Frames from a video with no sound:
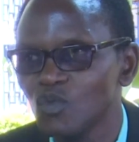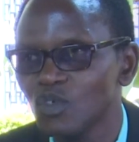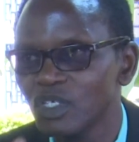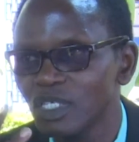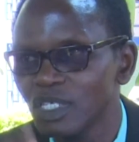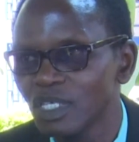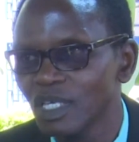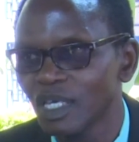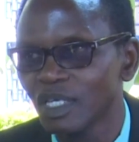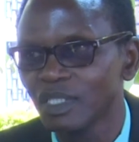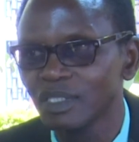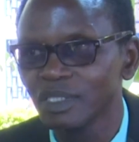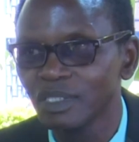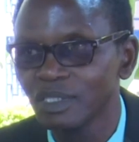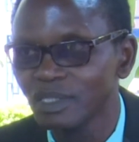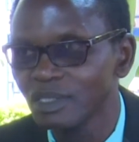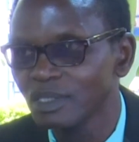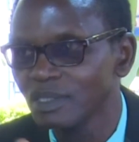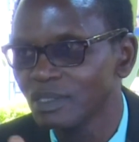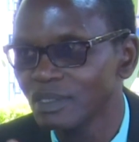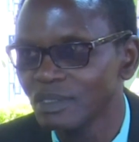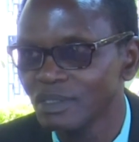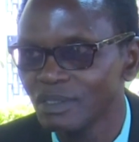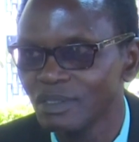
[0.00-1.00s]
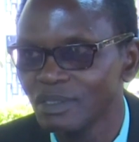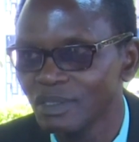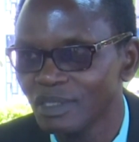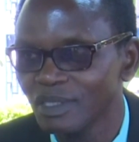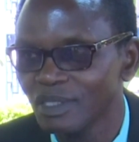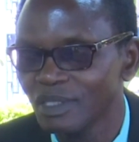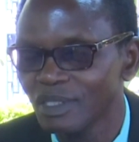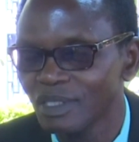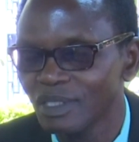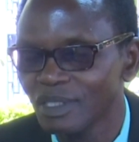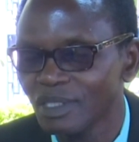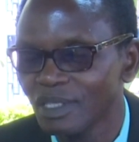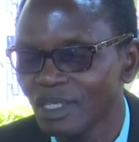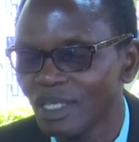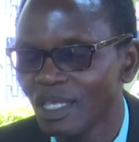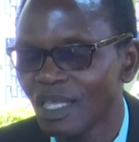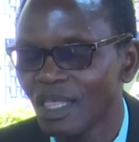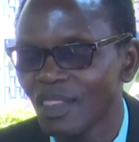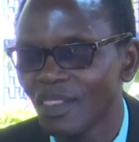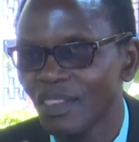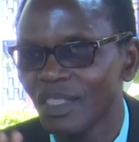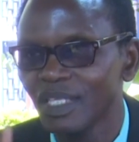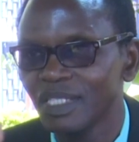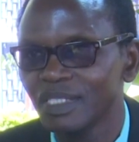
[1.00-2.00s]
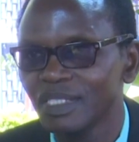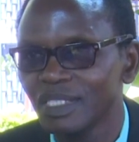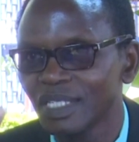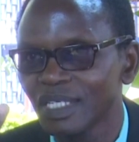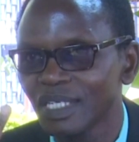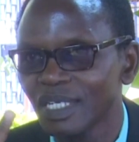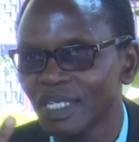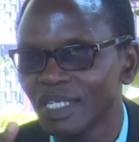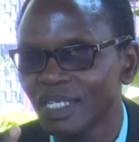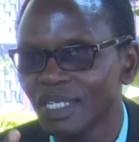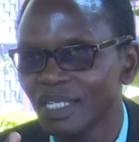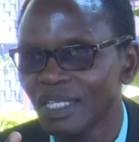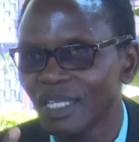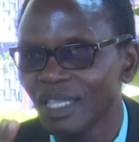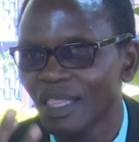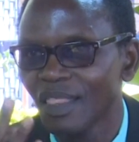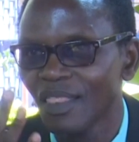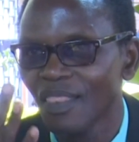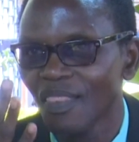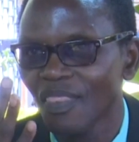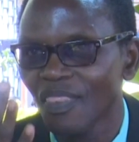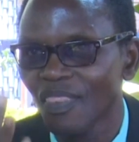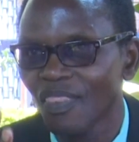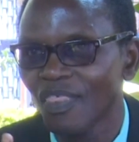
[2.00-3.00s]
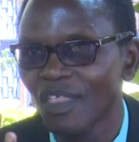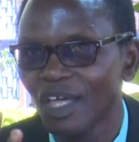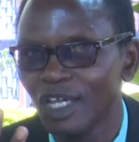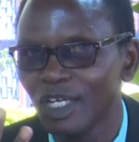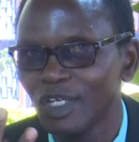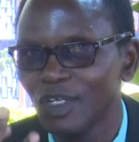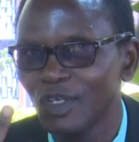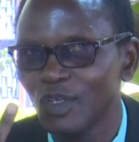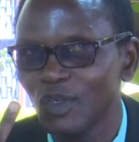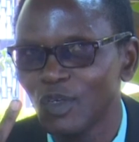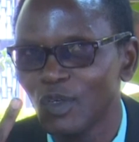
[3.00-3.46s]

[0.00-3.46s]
is 32 years. The second born,